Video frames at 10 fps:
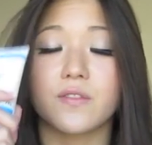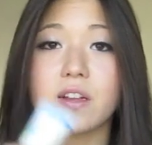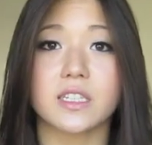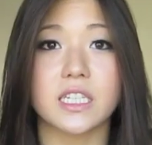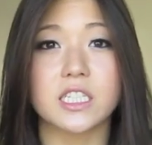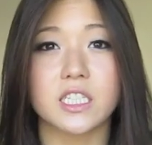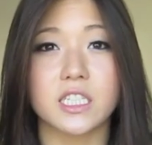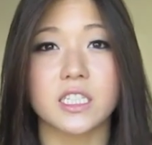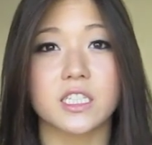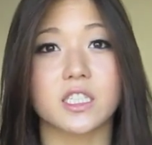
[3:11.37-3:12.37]

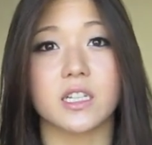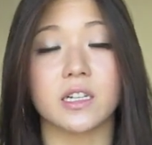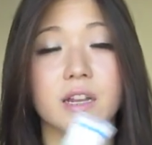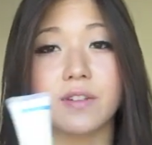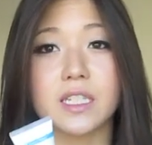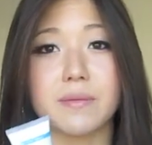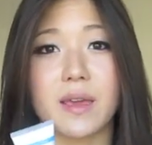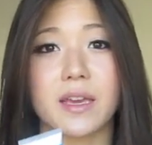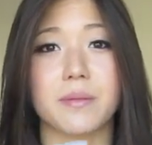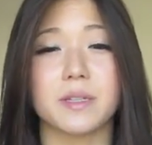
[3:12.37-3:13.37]
foundation, just on everyday makeup.